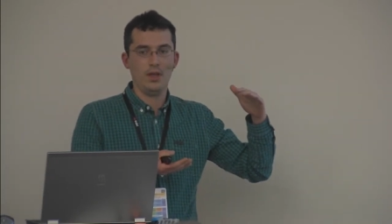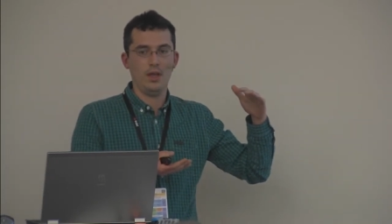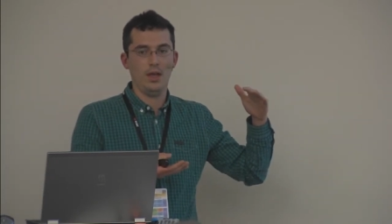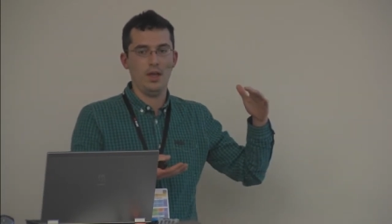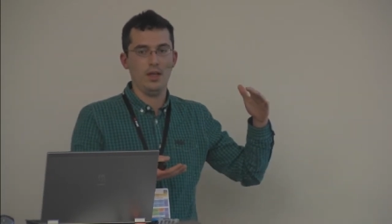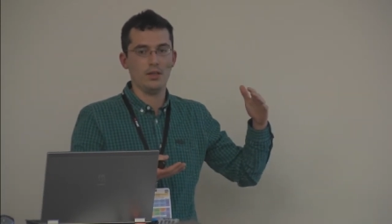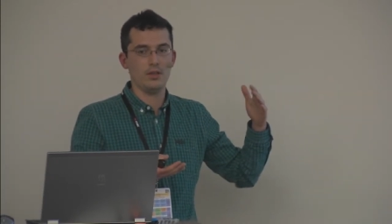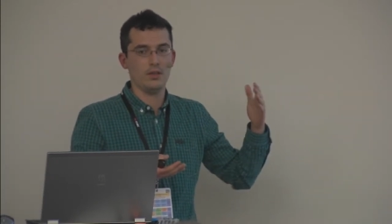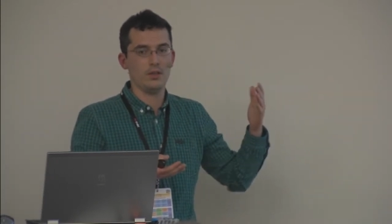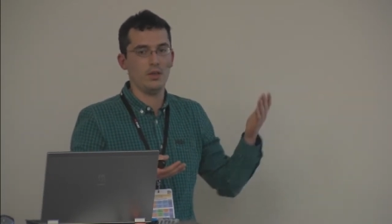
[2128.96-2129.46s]

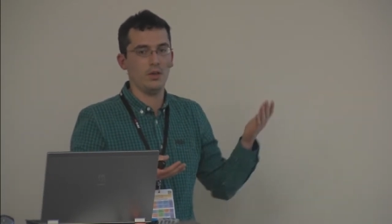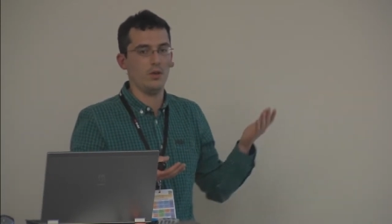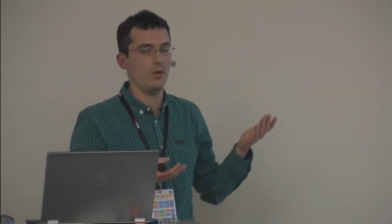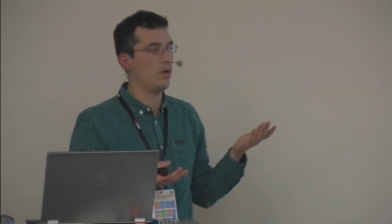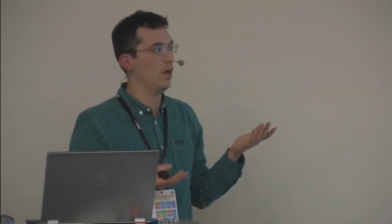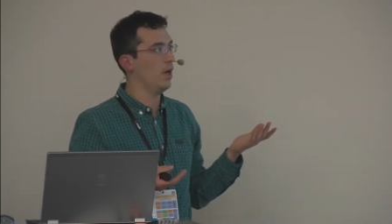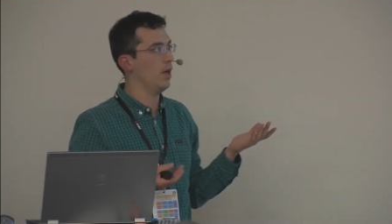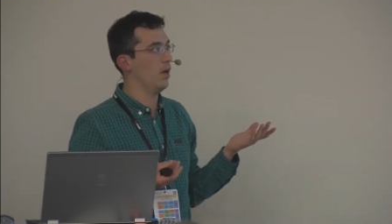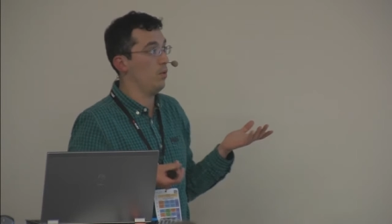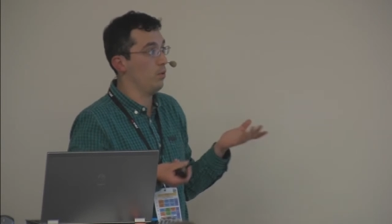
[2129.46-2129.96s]
And so,
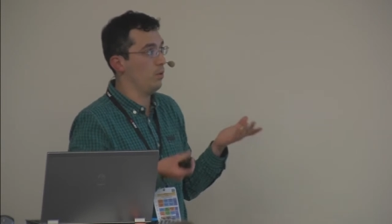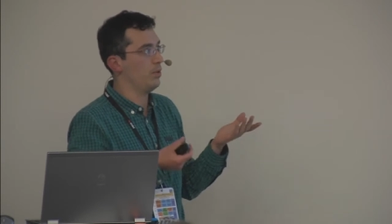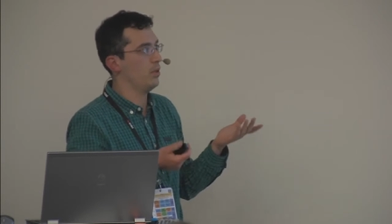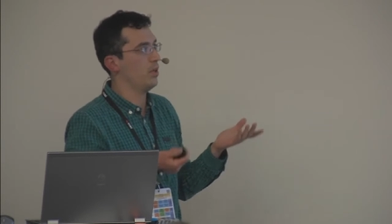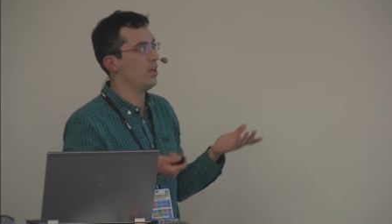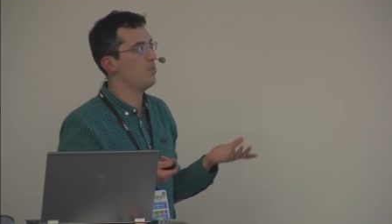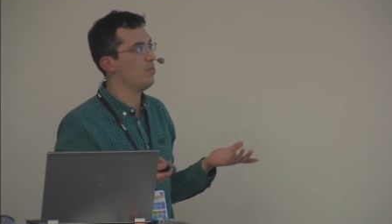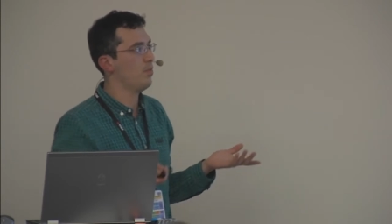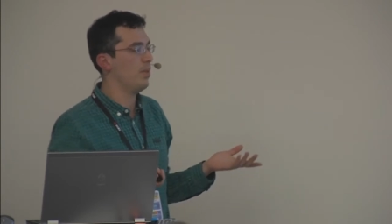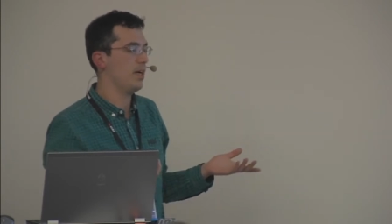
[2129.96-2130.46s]
uh, also
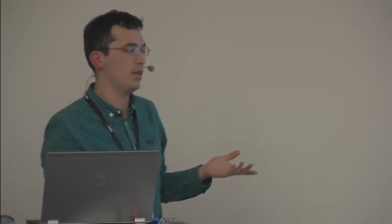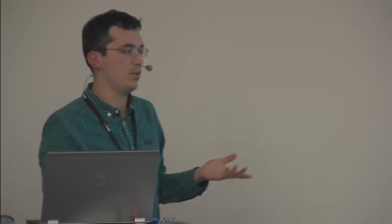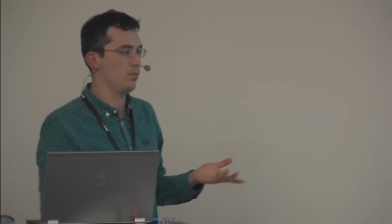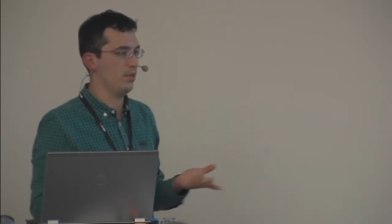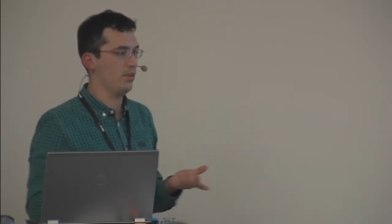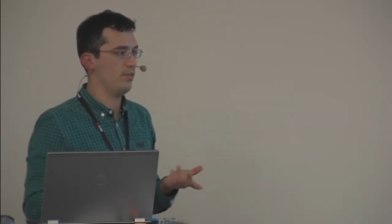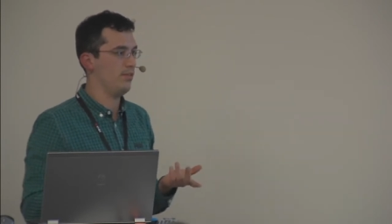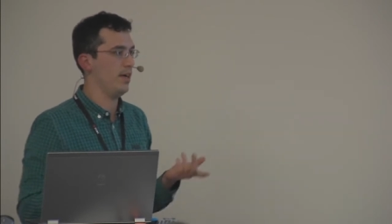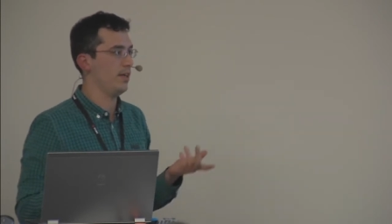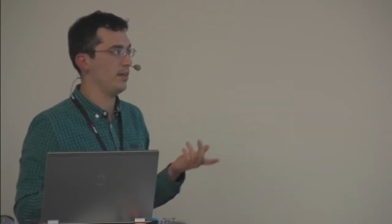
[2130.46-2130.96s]
combined with
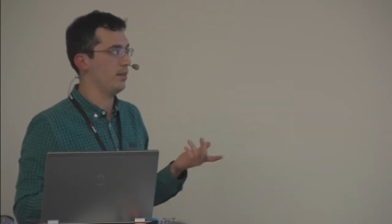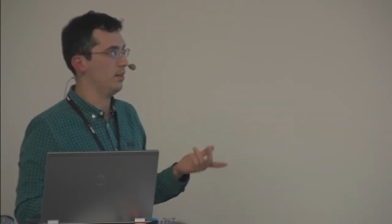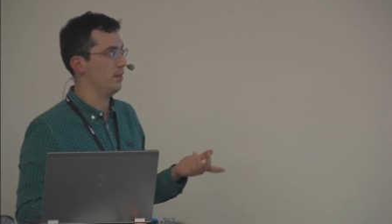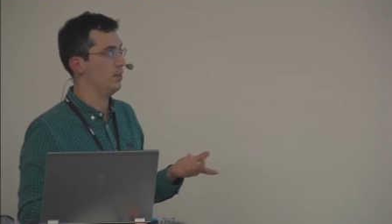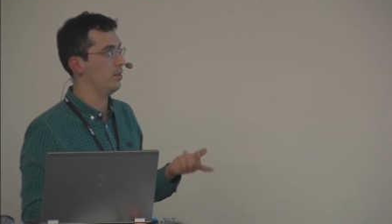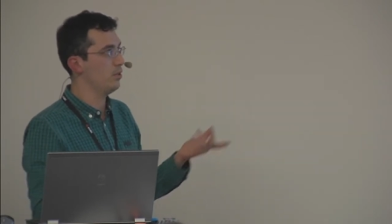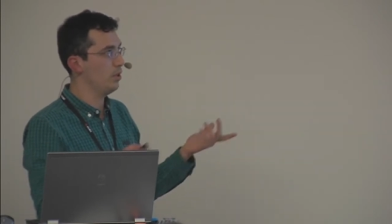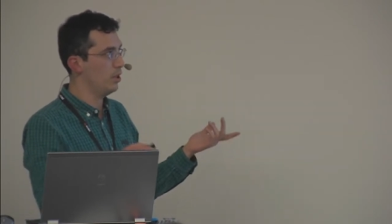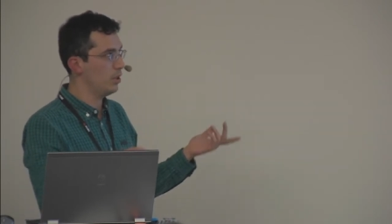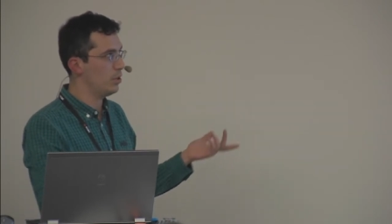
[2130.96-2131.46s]
the fact that the
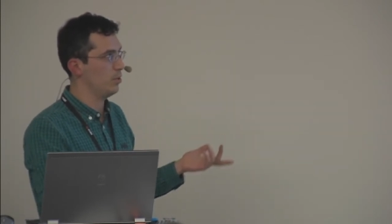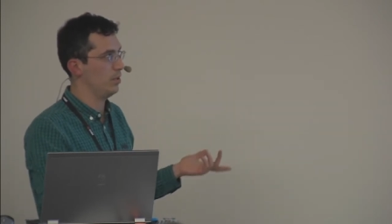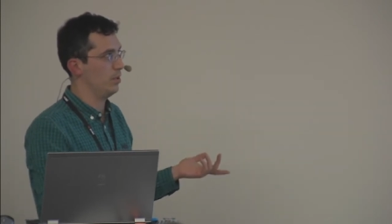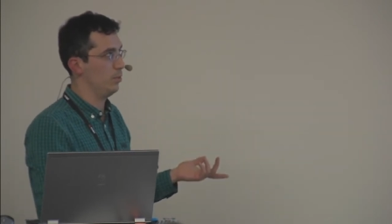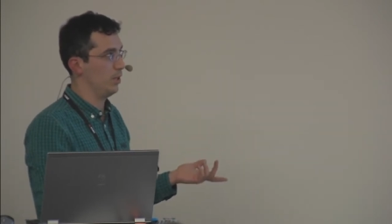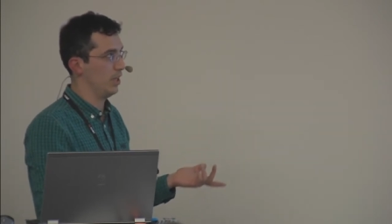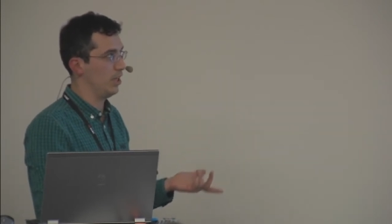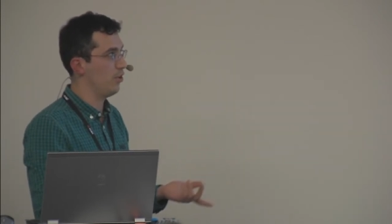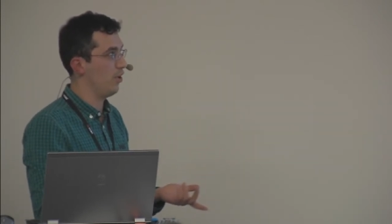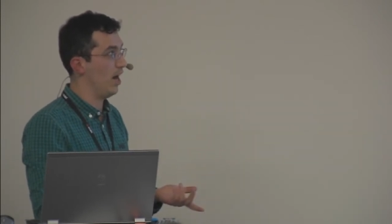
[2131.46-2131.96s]
search was a
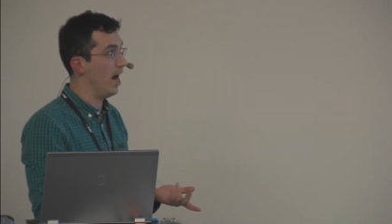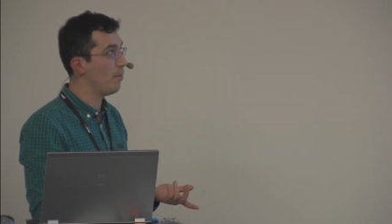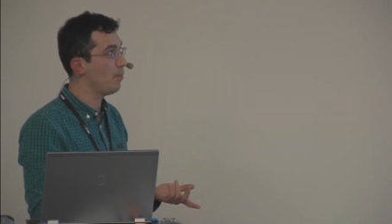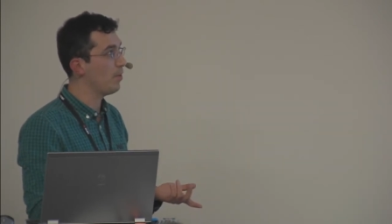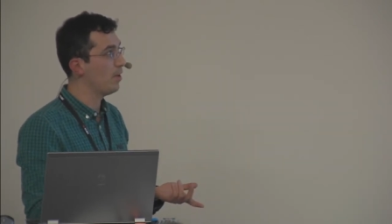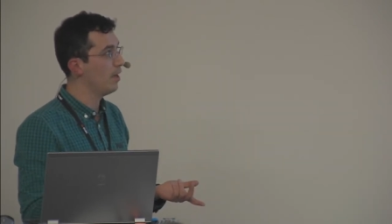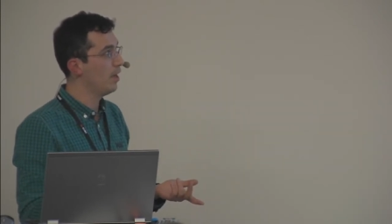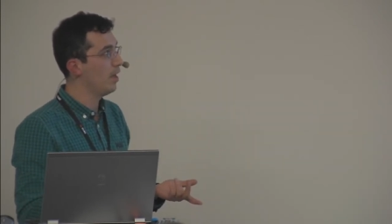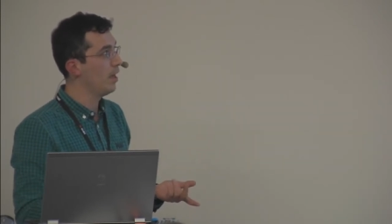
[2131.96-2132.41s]
bit crap,